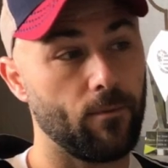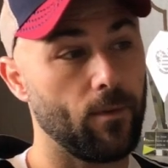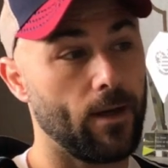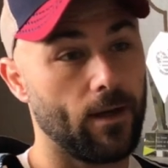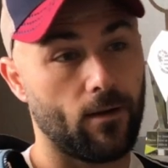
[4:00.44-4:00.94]
Then
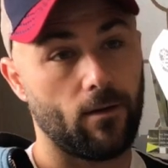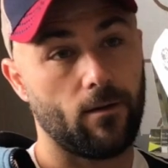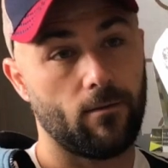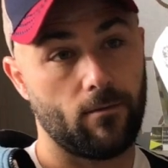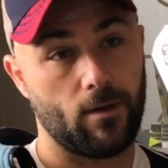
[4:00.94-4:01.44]
we went and
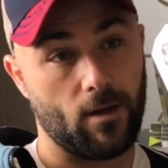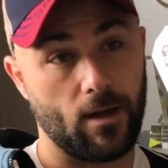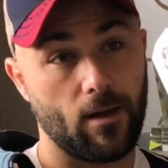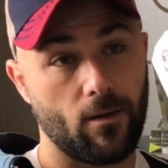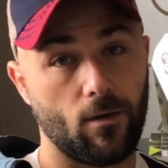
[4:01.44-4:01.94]
got
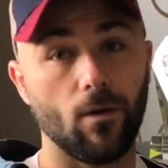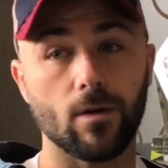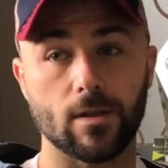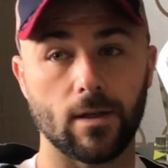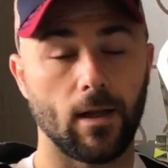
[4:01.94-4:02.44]
another
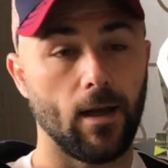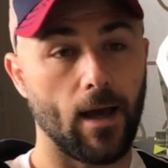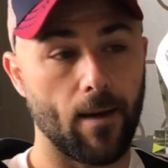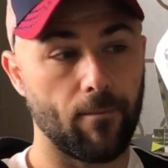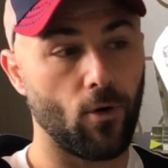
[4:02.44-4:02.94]
horse and
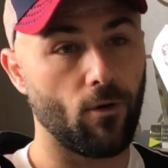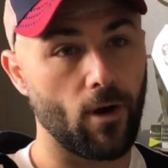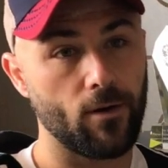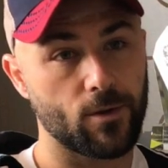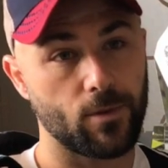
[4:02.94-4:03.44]
more
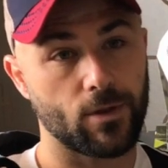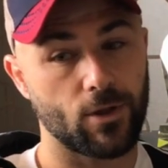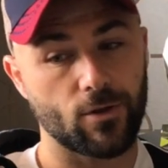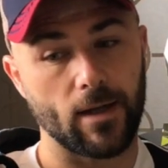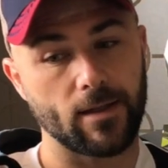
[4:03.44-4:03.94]
owners. We was
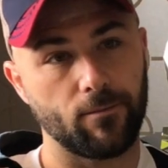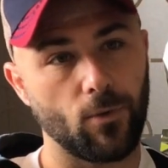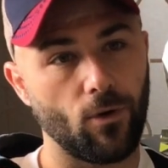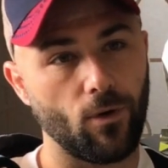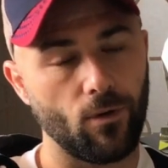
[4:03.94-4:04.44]
attracting
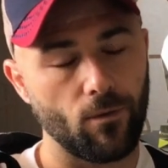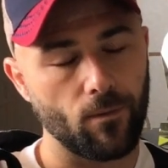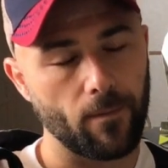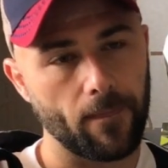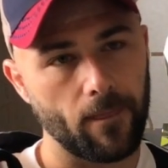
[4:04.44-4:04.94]

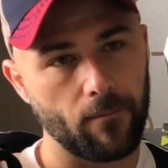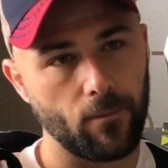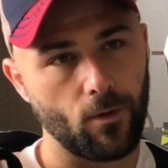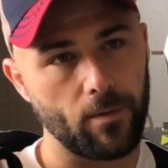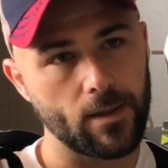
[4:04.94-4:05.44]

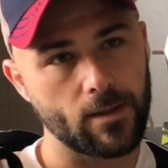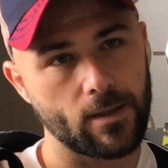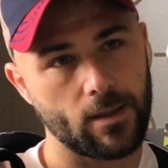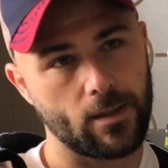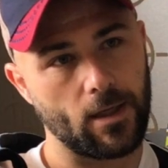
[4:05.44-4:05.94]
more
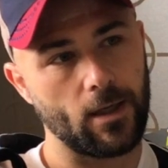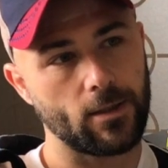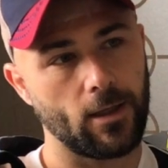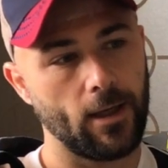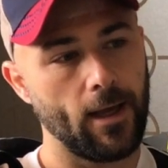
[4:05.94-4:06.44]
business as
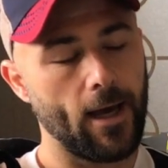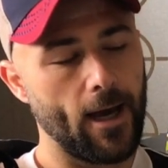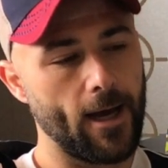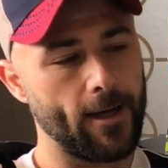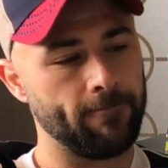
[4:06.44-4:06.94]
such.
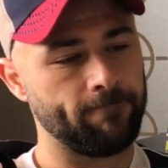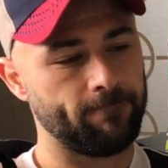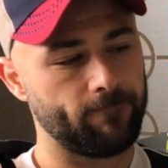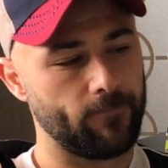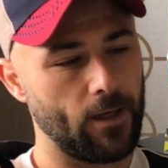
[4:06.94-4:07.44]

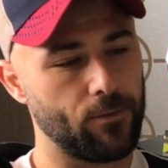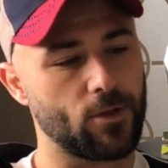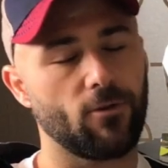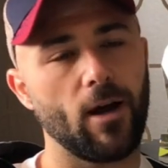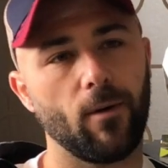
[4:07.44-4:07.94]
It was
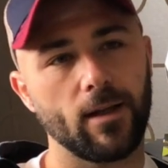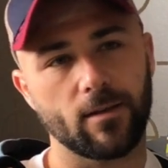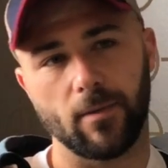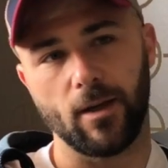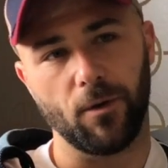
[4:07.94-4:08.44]
a great way
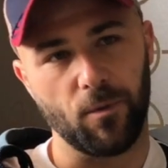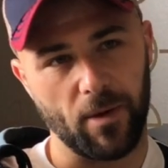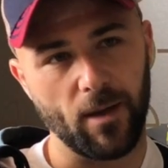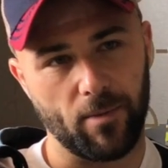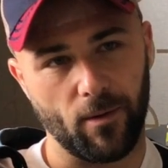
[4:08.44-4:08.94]
to meet new
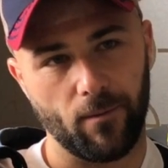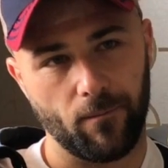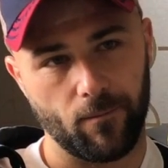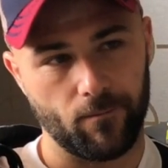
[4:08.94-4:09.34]
people.